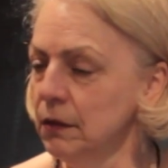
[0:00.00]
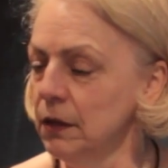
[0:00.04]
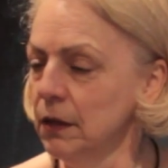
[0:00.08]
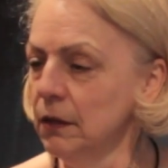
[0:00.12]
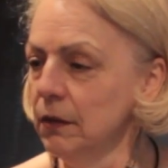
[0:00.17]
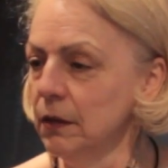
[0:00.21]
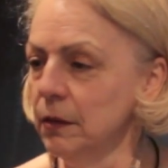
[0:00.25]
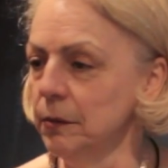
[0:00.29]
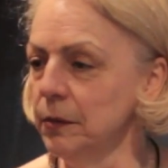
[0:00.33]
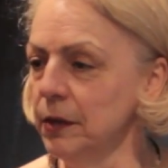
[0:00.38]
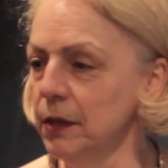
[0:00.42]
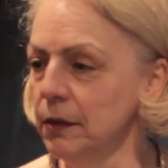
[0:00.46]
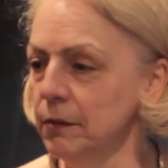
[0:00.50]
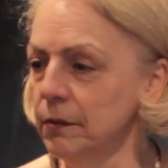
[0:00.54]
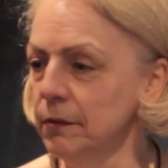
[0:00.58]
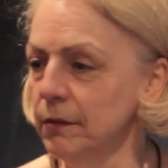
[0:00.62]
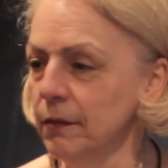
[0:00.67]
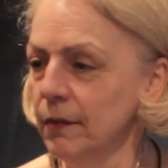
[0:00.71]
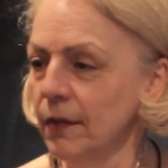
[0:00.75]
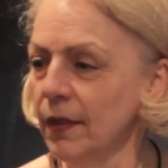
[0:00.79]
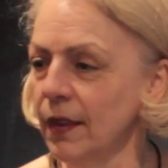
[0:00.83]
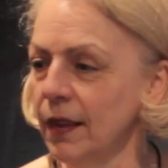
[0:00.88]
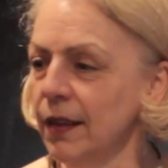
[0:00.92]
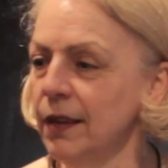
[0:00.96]
you know what I mean?
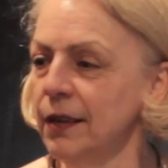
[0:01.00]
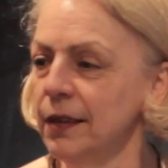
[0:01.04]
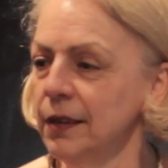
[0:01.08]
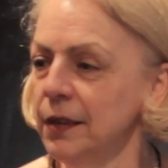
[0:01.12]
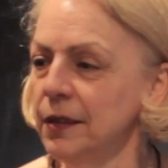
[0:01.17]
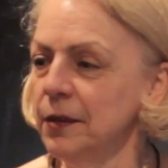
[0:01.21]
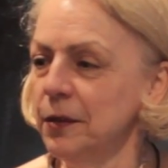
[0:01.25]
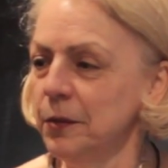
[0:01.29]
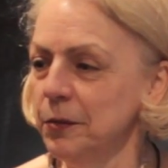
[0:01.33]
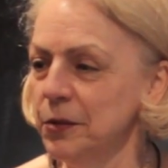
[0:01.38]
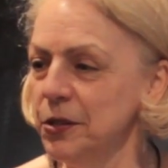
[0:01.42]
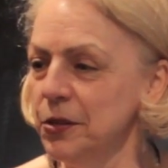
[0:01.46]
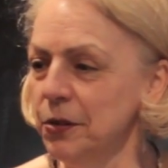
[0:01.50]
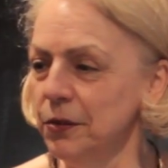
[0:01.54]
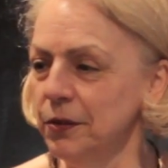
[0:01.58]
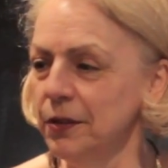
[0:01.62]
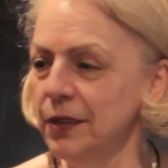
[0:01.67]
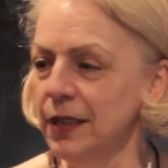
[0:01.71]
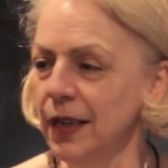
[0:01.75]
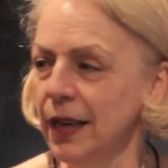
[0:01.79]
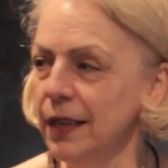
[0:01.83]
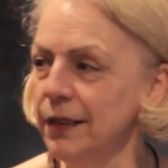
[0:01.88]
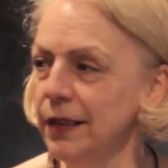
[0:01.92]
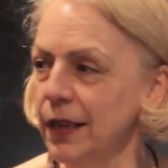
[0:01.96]
So
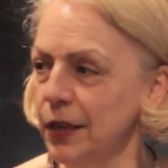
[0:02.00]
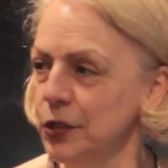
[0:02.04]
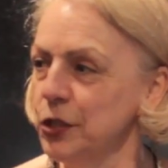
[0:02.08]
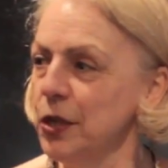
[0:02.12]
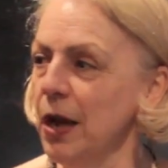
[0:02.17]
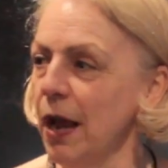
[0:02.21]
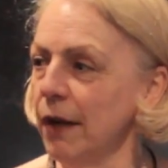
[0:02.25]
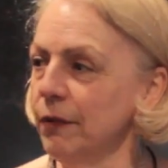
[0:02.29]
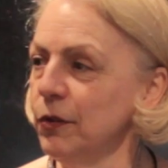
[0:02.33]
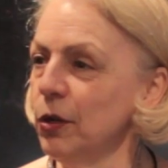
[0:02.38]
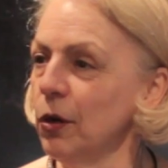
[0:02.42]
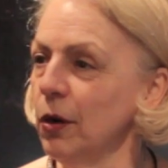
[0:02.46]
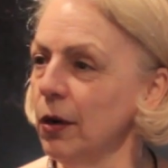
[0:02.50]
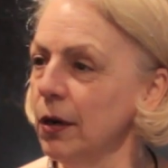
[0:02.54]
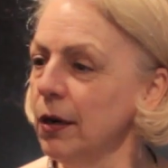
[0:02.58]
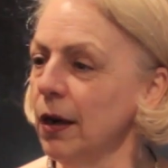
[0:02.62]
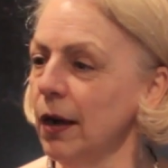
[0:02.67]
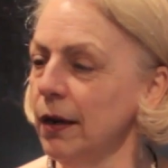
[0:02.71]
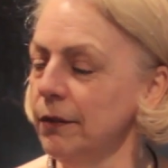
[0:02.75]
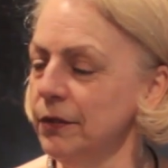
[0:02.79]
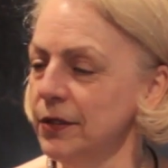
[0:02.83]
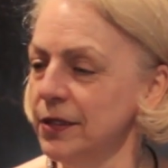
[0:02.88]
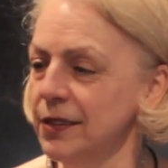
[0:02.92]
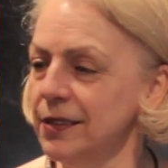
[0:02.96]
they actually have an
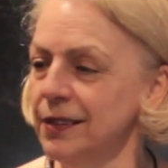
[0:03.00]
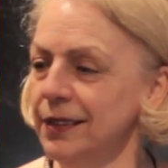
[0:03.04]
archivist,